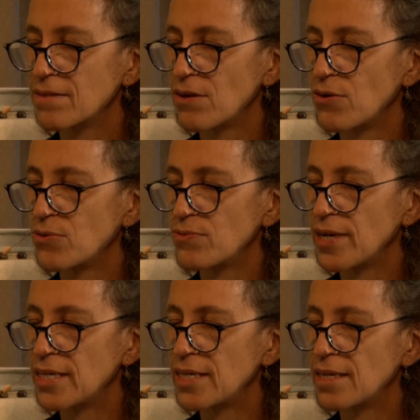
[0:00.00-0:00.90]
So
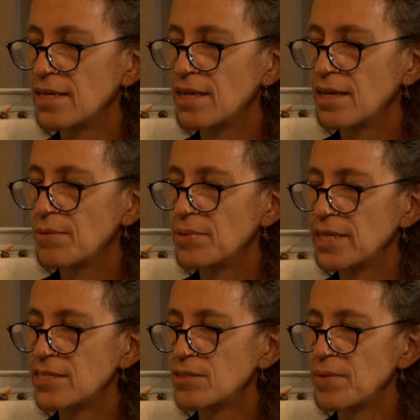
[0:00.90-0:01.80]
find a
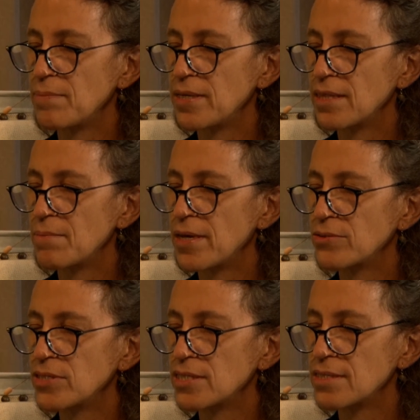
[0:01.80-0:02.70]
place maybe in the
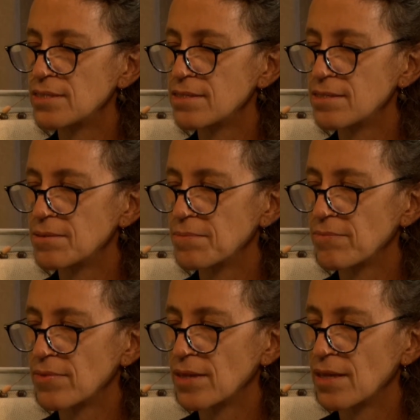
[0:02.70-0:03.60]
mountains,
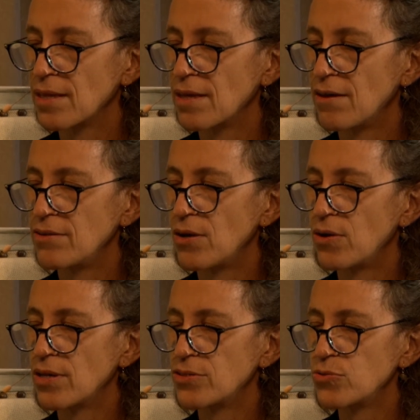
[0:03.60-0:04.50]

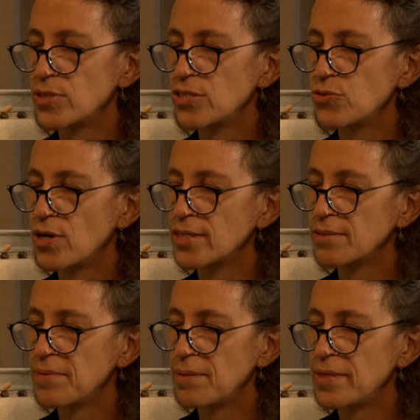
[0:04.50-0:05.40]
a tree
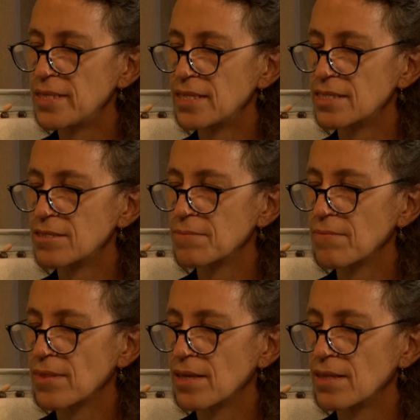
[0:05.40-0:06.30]
trunk maybe that's
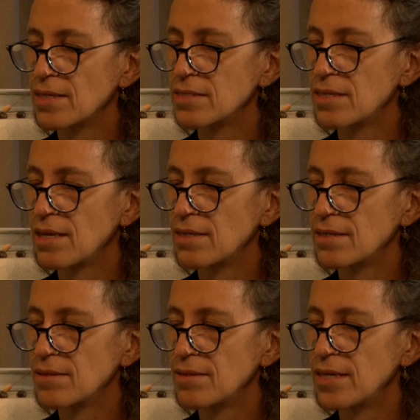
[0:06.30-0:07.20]

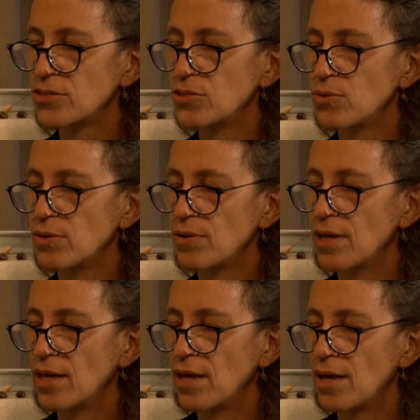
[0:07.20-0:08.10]
next to
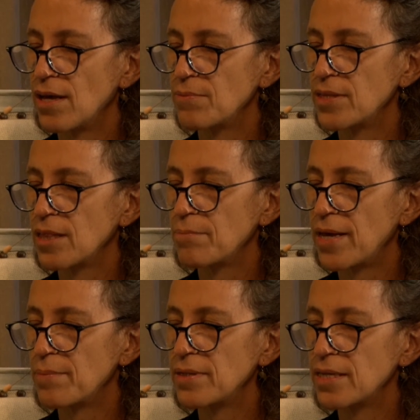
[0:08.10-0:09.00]
a little
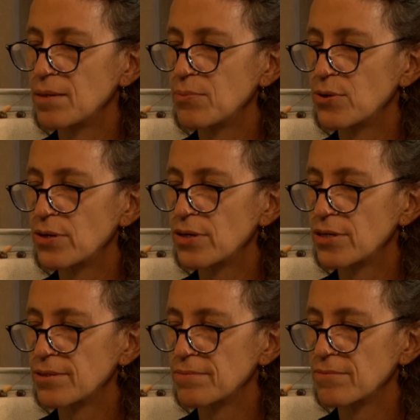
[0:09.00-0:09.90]
babbling brook,
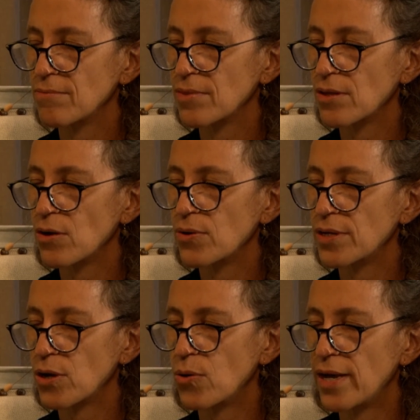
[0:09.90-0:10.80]
or
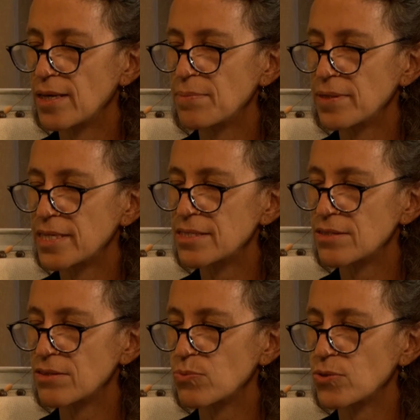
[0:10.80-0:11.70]
in a quiet place
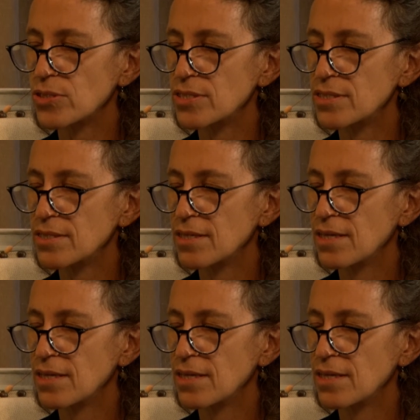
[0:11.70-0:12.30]
in the woods.